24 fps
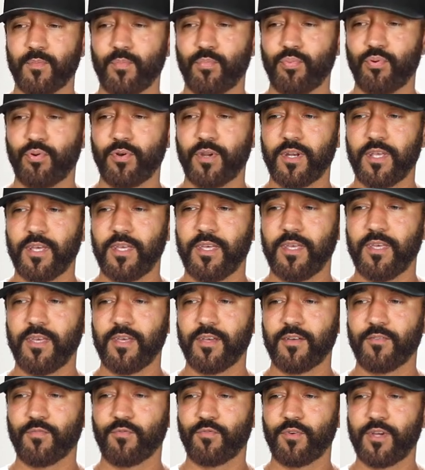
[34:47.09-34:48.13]
Pretty
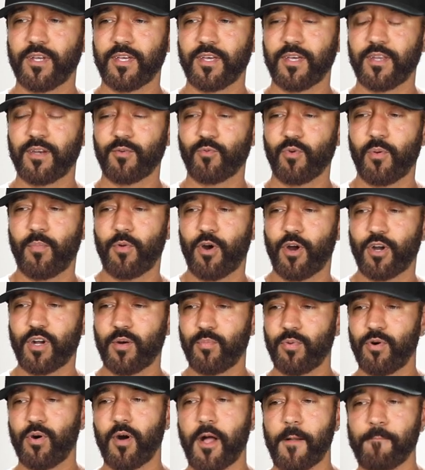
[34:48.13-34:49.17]
freaking
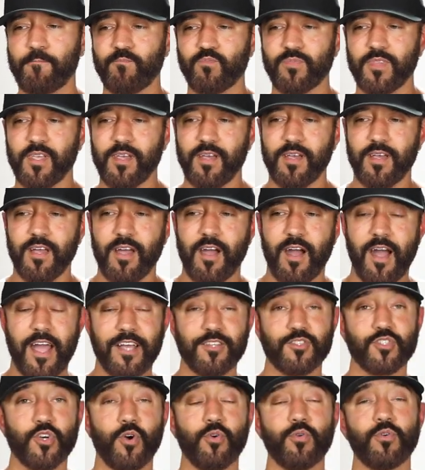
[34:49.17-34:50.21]
remarkable. All
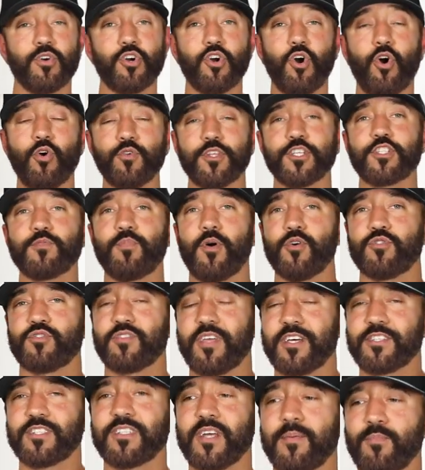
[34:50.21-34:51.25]
right, so cold exposure,
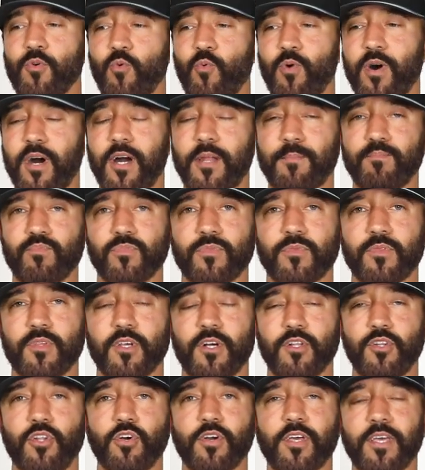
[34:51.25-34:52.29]
that's number one.
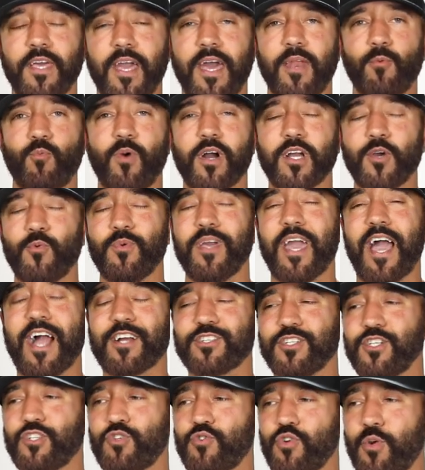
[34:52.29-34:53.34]
Looking at what can we
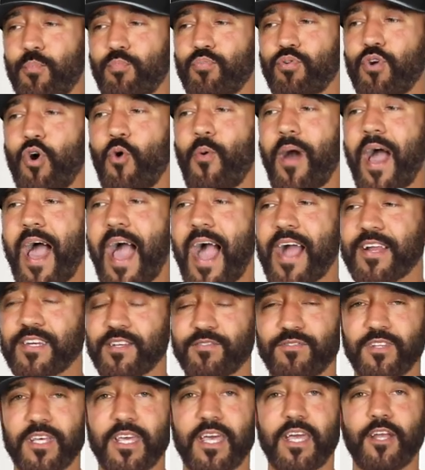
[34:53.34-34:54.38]
actually do to
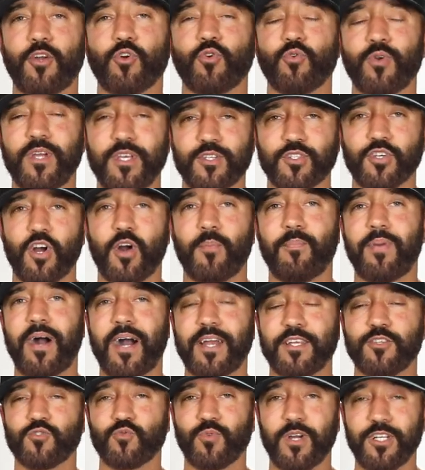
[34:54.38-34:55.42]
proactively increase our
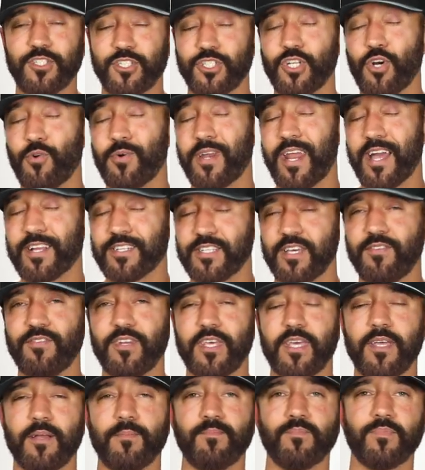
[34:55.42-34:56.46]
body's ratio and
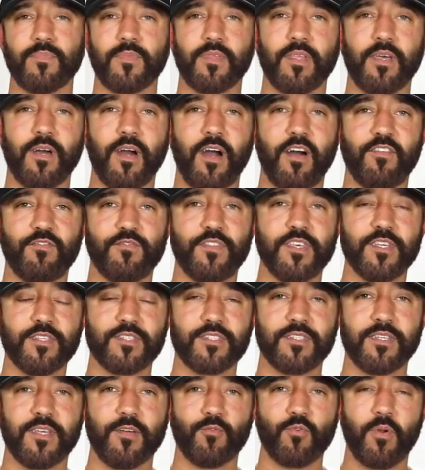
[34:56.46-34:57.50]
activity of
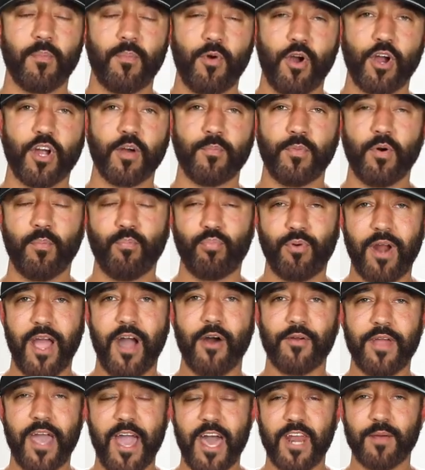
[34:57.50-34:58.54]
this remarkable
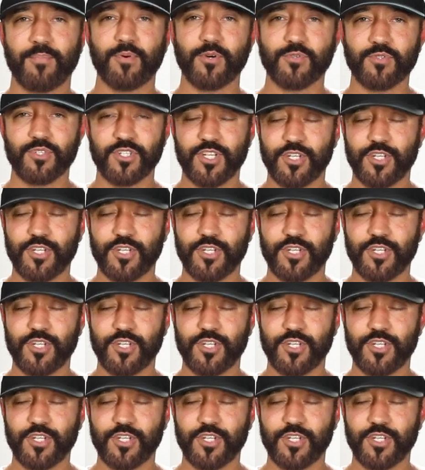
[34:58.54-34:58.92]
brown adipose